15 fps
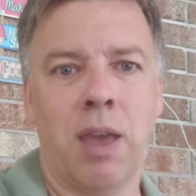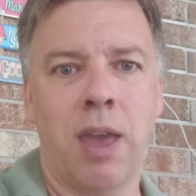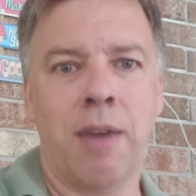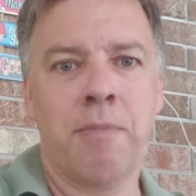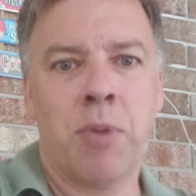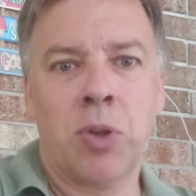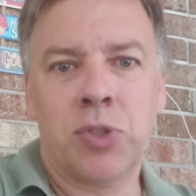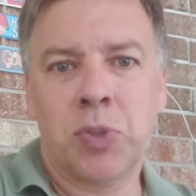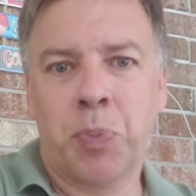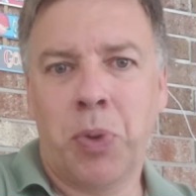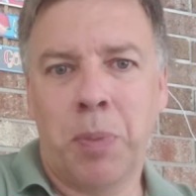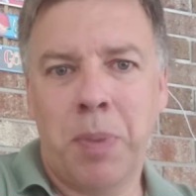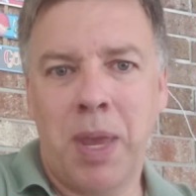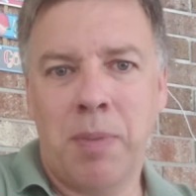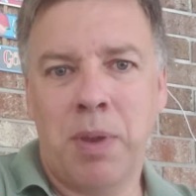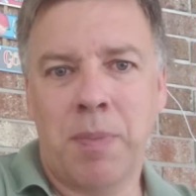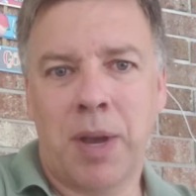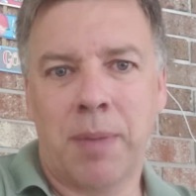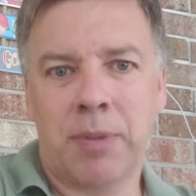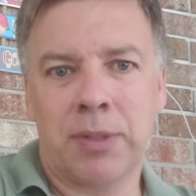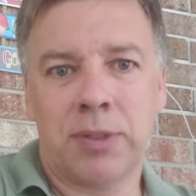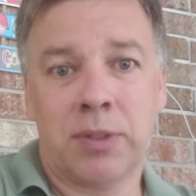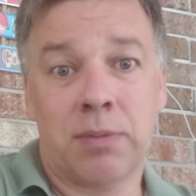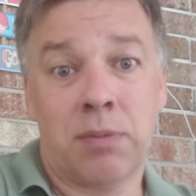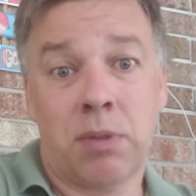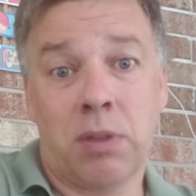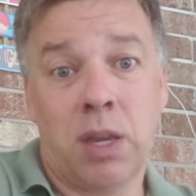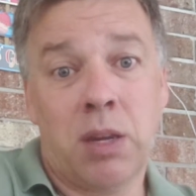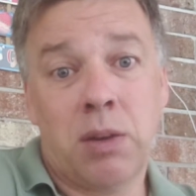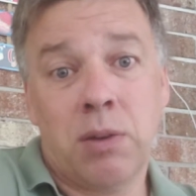have multiple baby mamas.
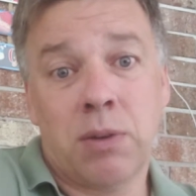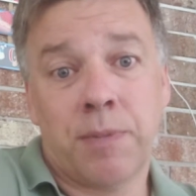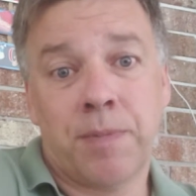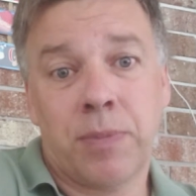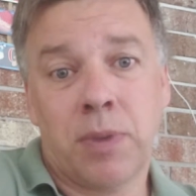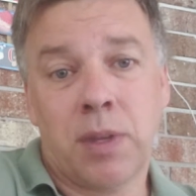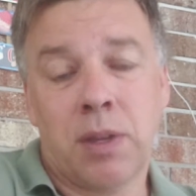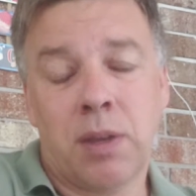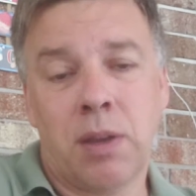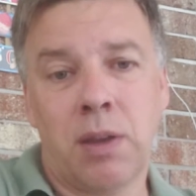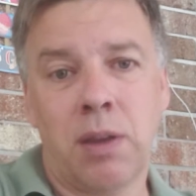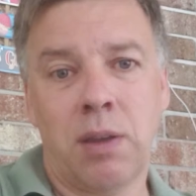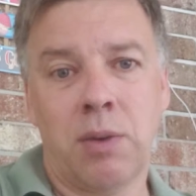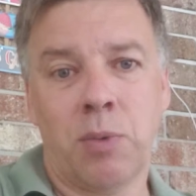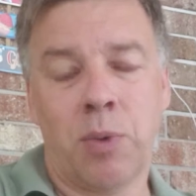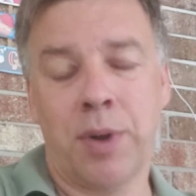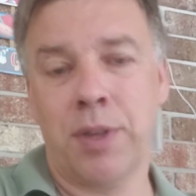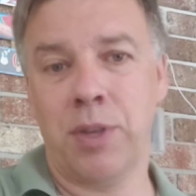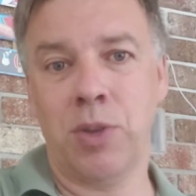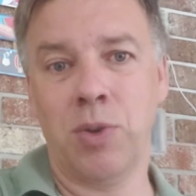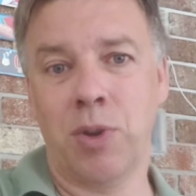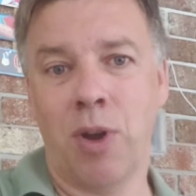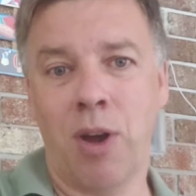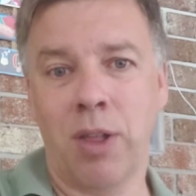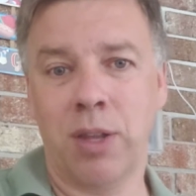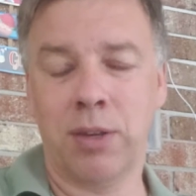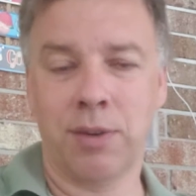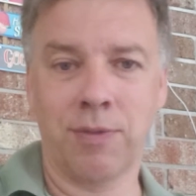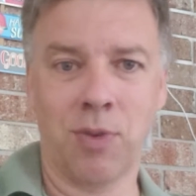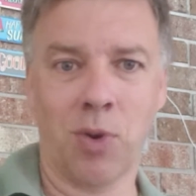They do. Whether you call
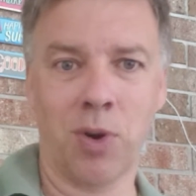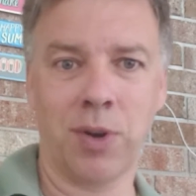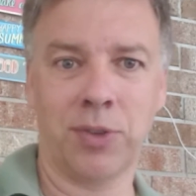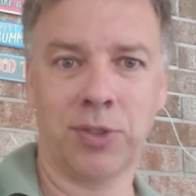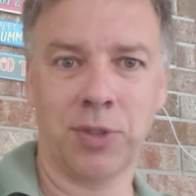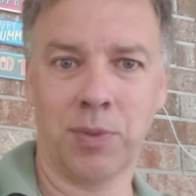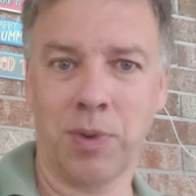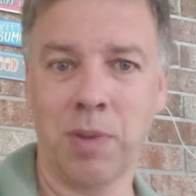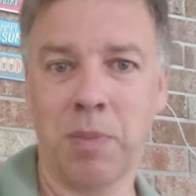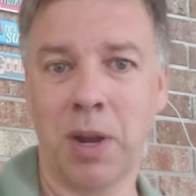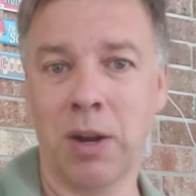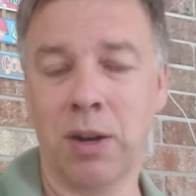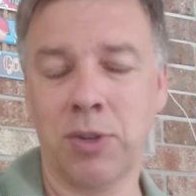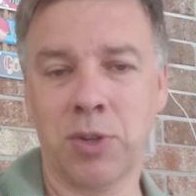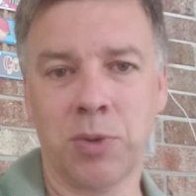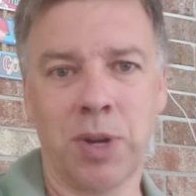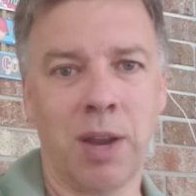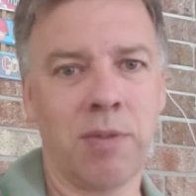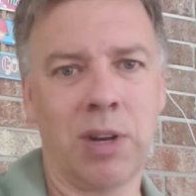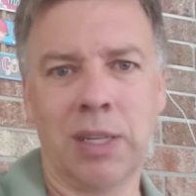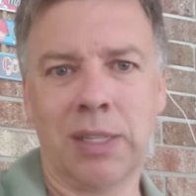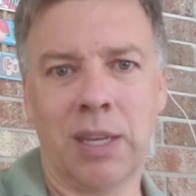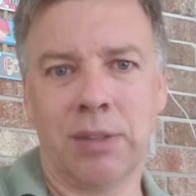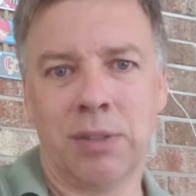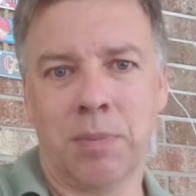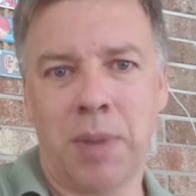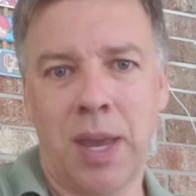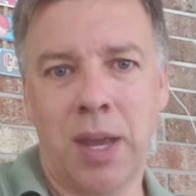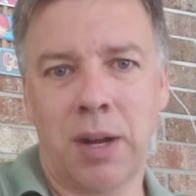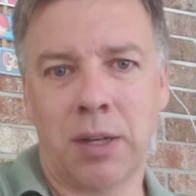it divorce and remarriage or whatever, it doesn't
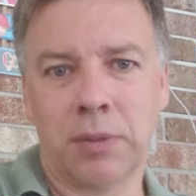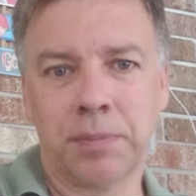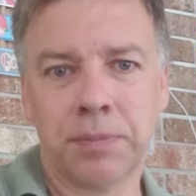matter.